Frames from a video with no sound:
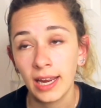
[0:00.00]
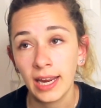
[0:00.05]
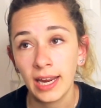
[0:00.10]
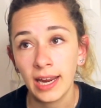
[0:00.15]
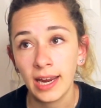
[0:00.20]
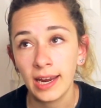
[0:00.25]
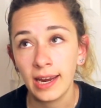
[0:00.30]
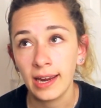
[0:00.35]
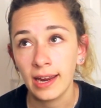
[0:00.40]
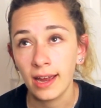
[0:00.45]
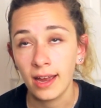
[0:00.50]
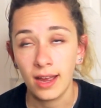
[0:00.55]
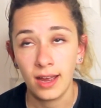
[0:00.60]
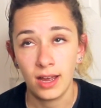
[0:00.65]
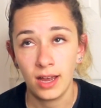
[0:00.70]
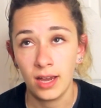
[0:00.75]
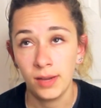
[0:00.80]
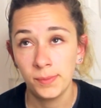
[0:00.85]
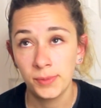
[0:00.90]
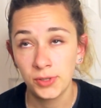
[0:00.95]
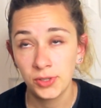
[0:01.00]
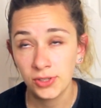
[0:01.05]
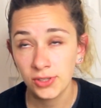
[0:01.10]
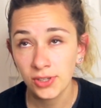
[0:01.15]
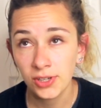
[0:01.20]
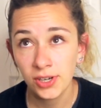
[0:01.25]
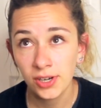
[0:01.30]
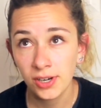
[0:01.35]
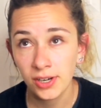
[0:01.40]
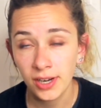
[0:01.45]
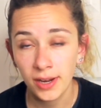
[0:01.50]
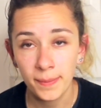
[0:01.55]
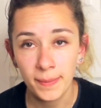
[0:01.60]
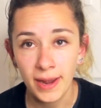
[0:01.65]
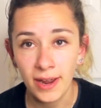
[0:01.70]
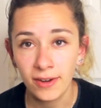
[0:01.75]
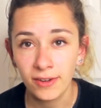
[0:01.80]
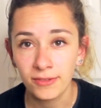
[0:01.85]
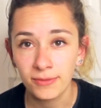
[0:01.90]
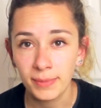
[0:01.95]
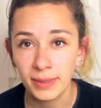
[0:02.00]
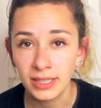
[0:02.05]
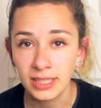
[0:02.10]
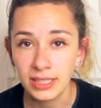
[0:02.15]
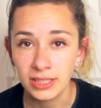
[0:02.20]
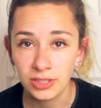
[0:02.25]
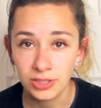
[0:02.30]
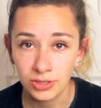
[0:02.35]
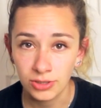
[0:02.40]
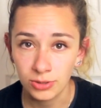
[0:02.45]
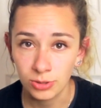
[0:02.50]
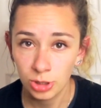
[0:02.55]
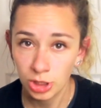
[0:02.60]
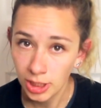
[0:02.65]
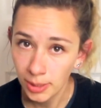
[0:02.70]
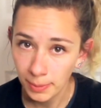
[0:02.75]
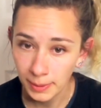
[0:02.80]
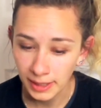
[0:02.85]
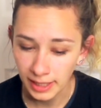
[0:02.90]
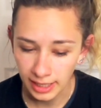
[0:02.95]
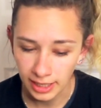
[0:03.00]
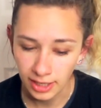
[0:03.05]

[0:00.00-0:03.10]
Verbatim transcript: a absurd amount of money to ship it